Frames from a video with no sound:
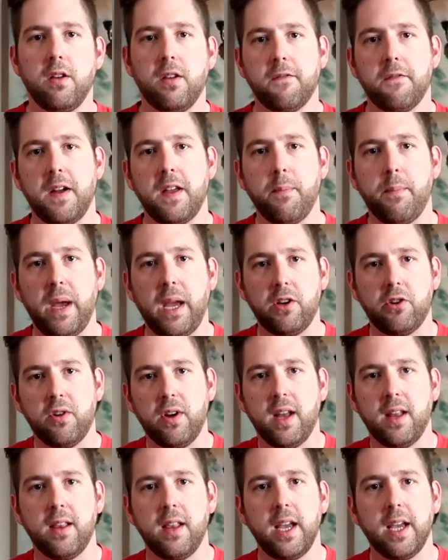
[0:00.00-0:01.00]
You can find the
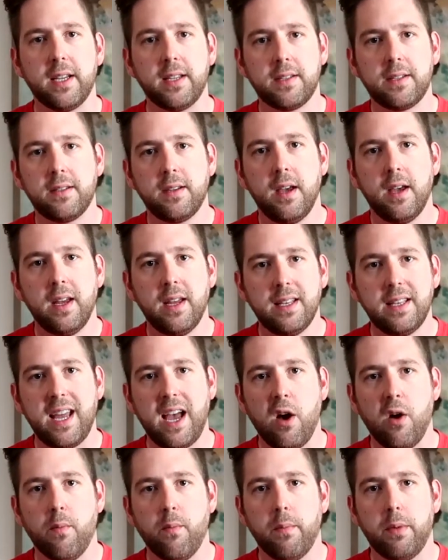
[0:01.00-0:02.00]
Patreon links
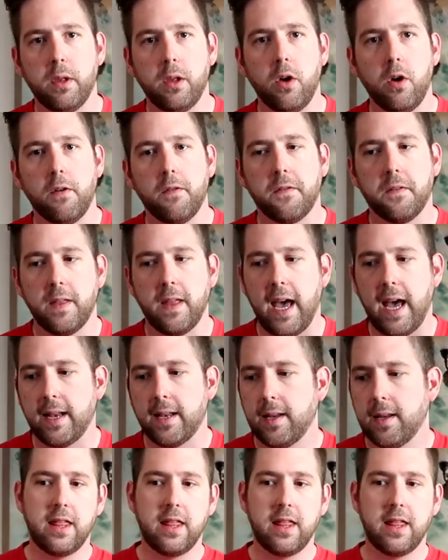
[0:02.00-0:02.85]
down below for that.